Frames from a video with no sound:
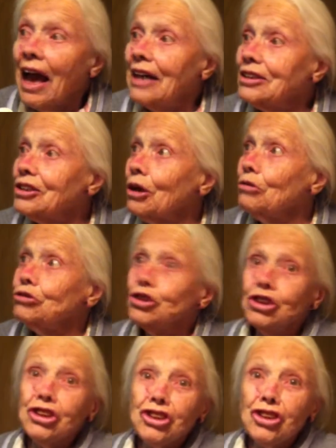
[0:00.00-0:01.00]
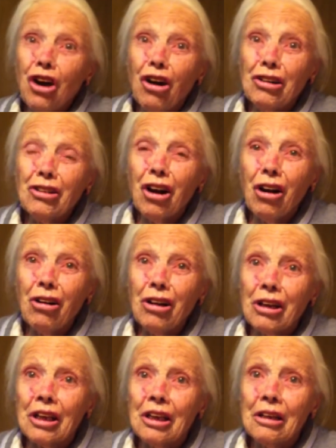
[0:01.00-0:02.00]
And so she taught
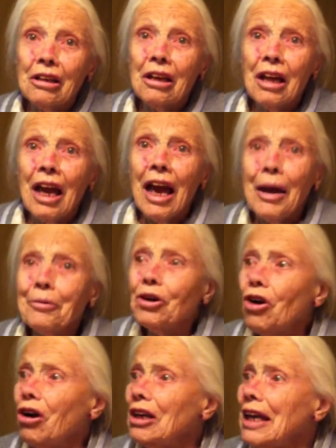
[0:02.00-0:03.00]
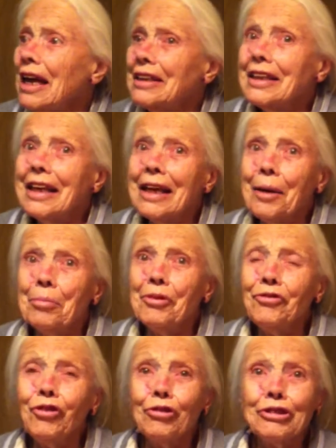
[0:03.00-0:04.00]
Carly. And when Carly had to get up
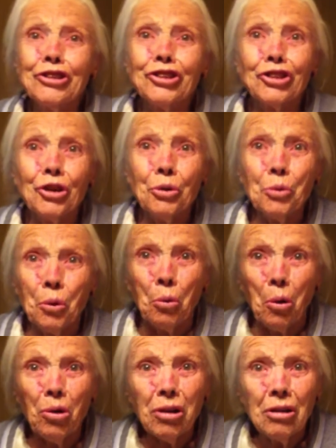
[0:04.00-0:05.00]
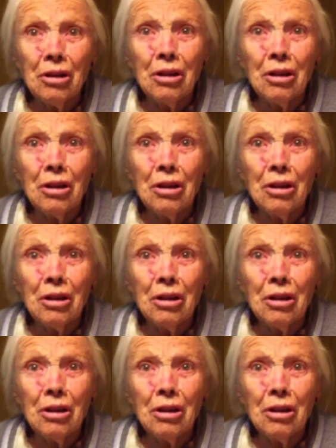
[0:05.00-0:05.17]
before school